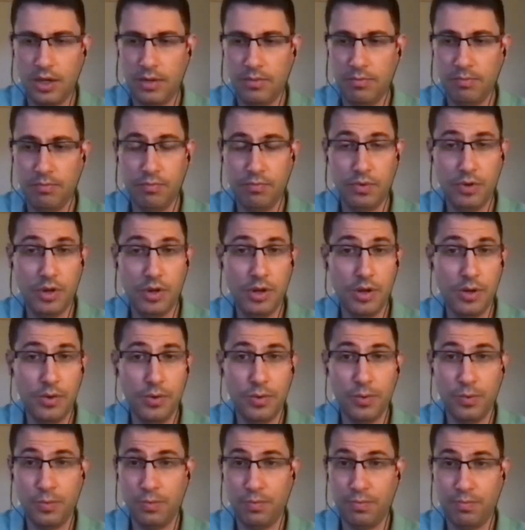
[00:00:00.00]

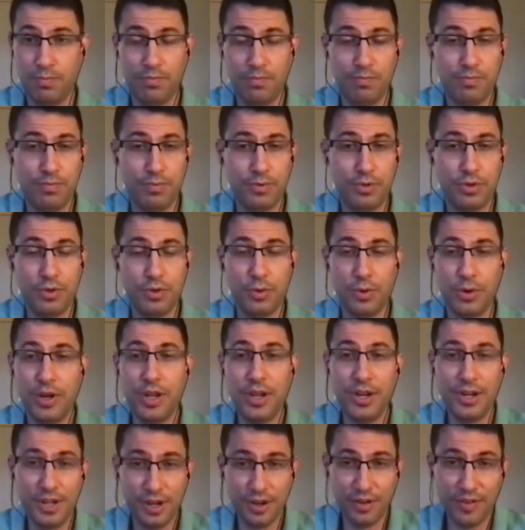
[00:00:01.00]
no
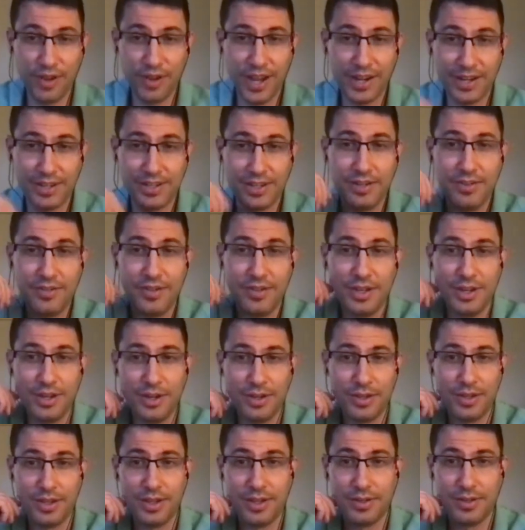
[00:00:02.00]
shortage of activity or
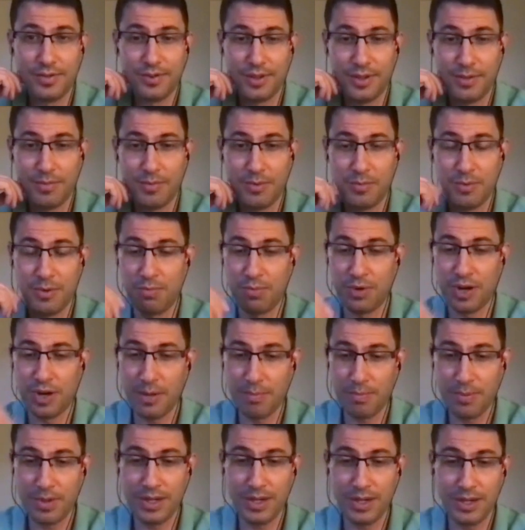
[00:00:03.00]
things for them to be
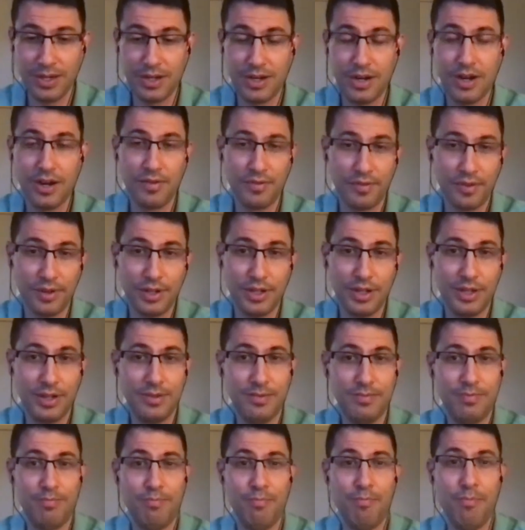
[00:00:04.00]
prepping,
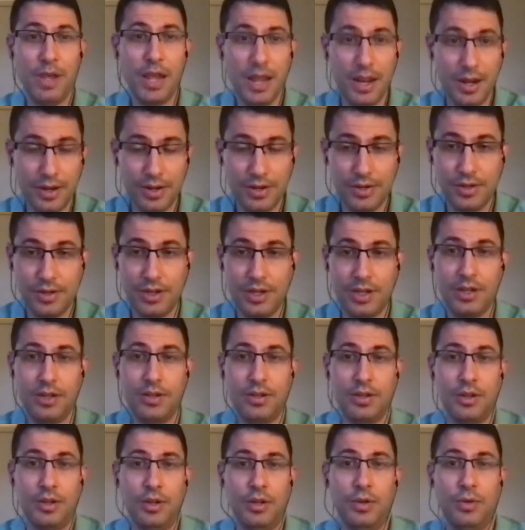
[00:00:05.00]
covering, managing,
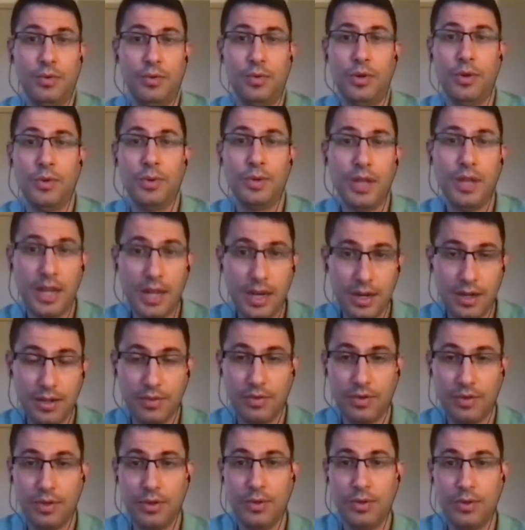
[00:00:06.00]
rotating
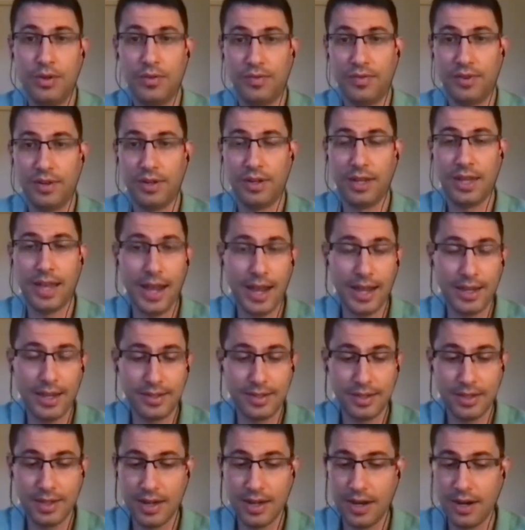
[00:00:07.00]
through different casts
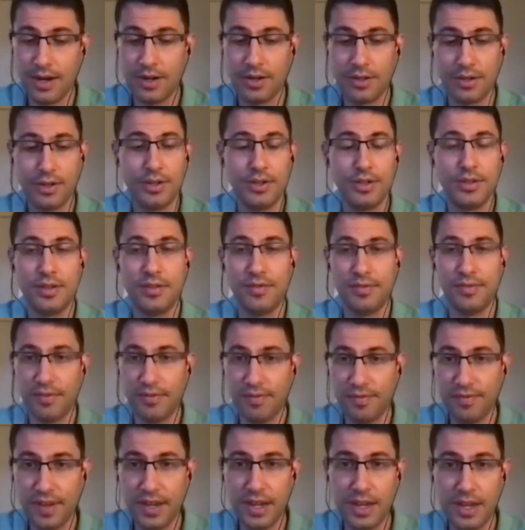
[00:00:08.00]
of characters, different
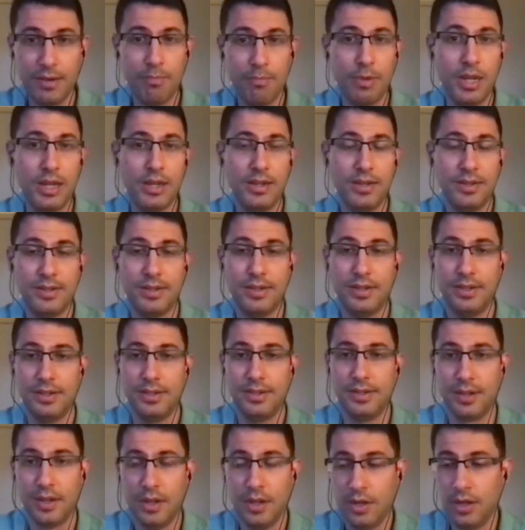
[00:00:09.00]
fan bases,
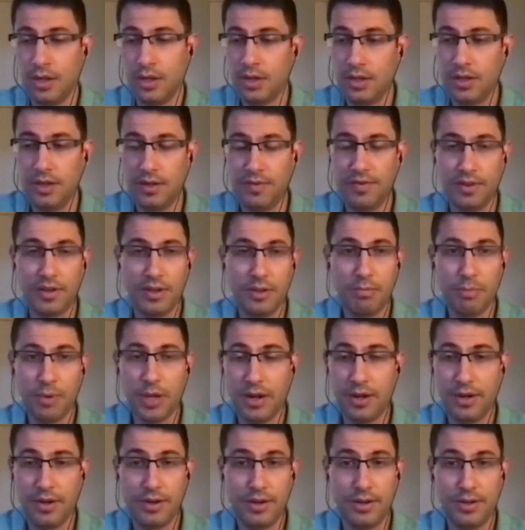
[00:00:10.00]
different
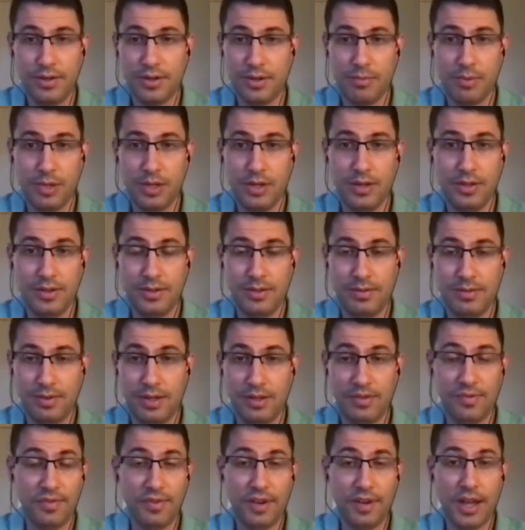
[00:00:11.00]
competitors. I mean,
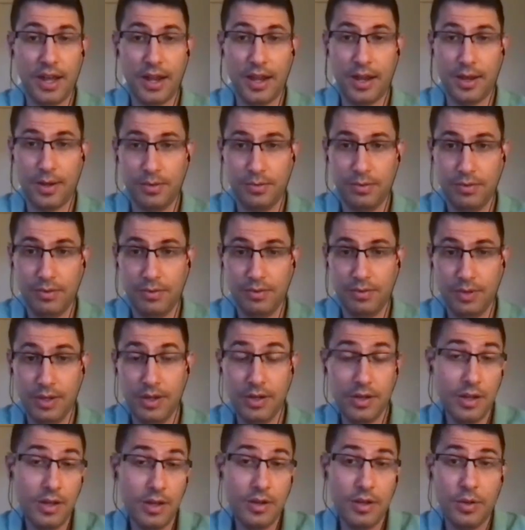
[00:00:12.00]
it's flat out in
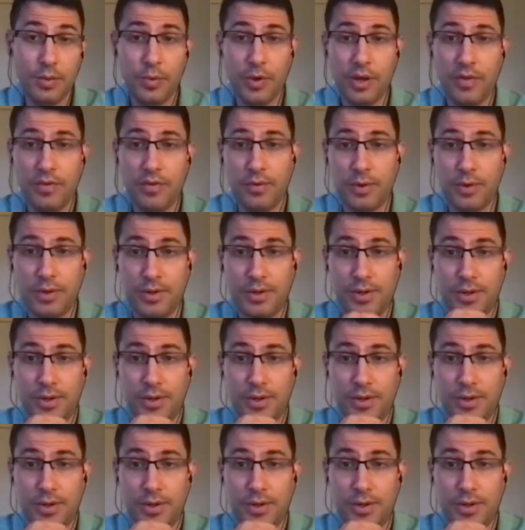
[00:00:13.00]
a good way, of course.